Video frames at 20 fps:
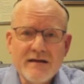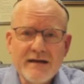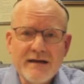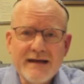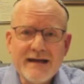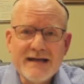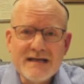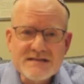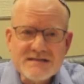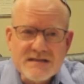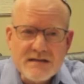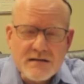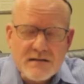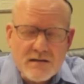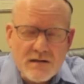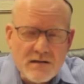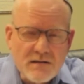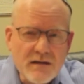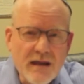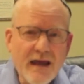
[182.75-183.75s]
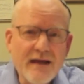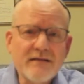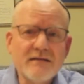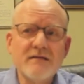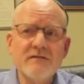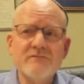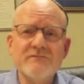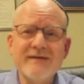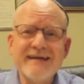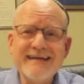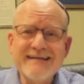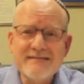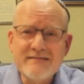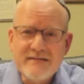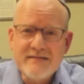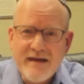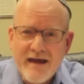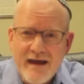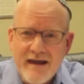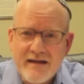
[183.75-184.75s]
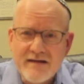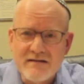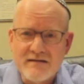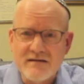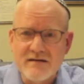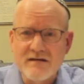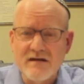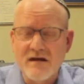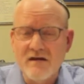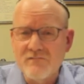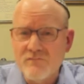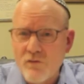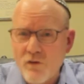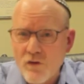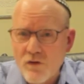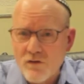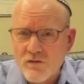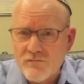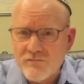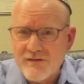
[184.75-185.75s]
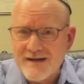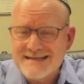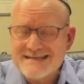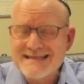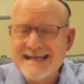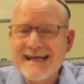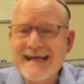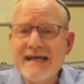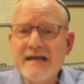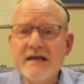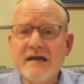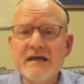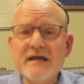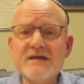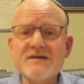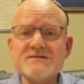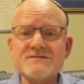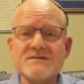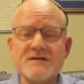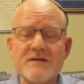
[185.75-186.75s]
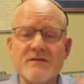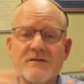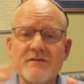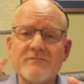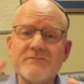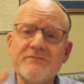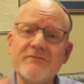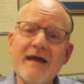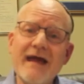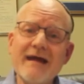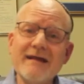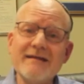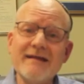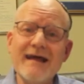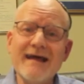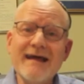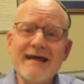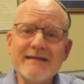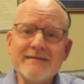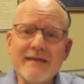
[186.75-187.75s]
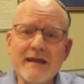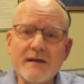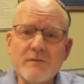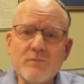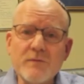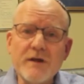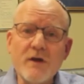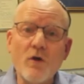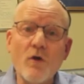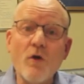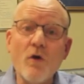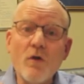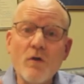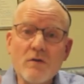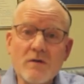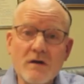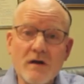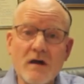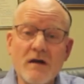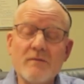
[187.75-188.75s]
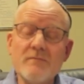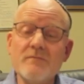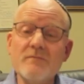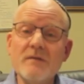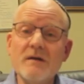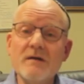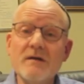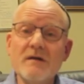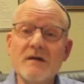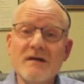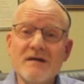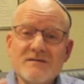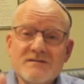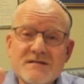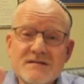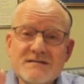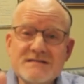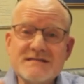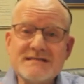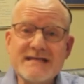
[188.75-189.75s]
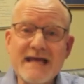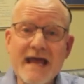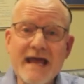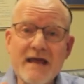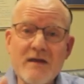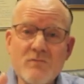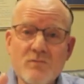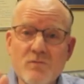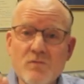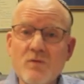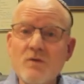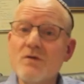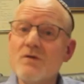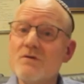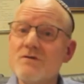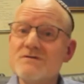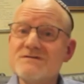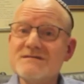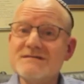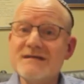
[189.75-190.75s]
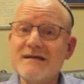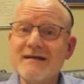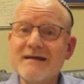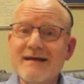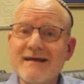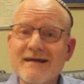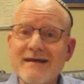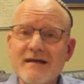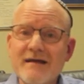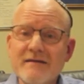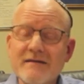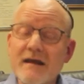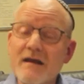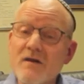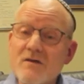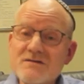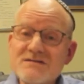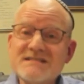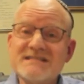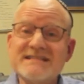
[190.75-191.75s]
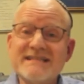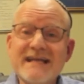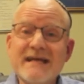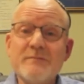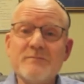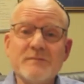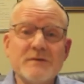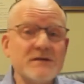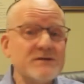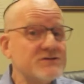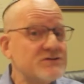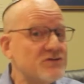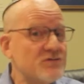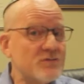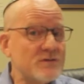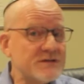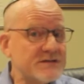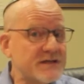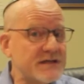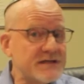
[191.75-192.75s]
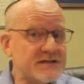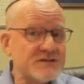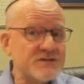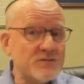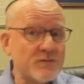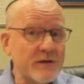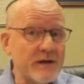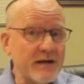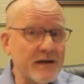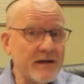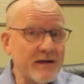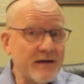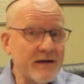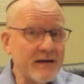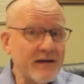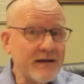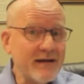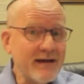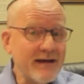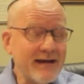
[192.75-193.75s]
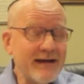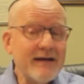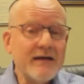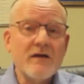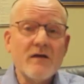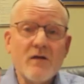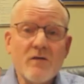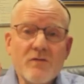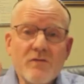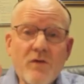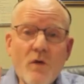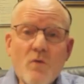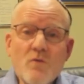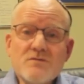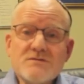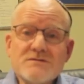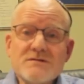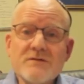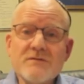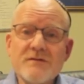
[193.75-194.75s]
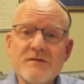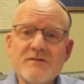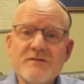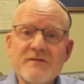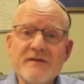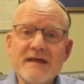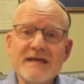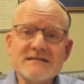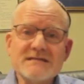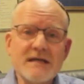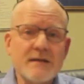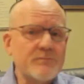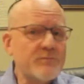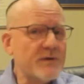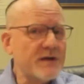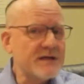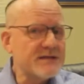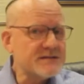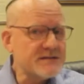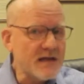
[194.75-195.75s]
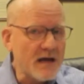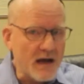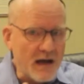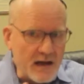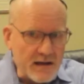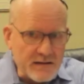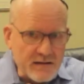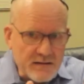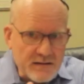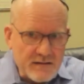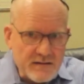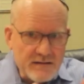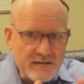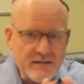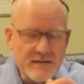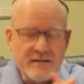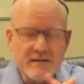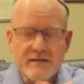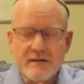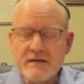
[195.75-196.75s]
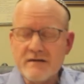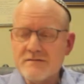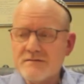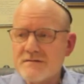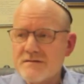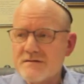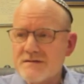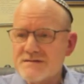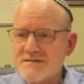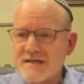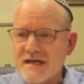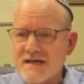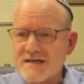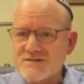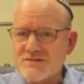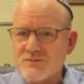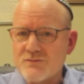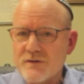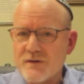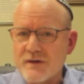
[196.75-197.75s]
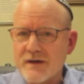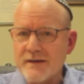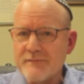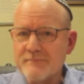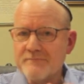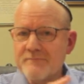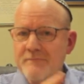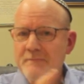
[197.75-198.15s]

It is the collective intent of all of us. It is the fact that we all come to say words that are steeped in Jewish history. Those are the things that brings God into the sanctuary.